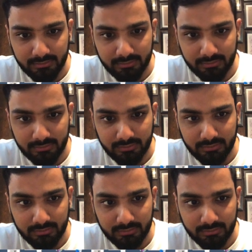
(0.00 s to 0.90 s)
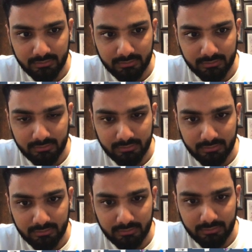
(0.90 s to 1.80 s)

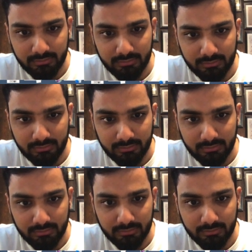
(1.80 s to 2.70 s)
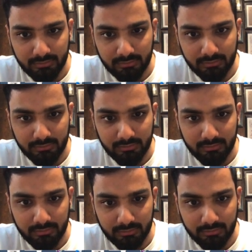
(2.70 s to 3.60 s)

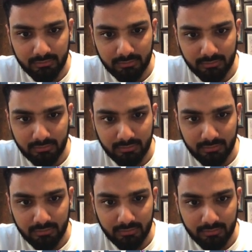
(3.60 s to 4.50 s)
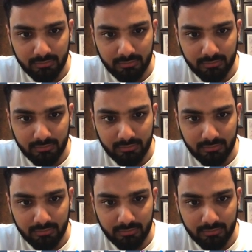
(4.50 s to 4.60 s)
(silence)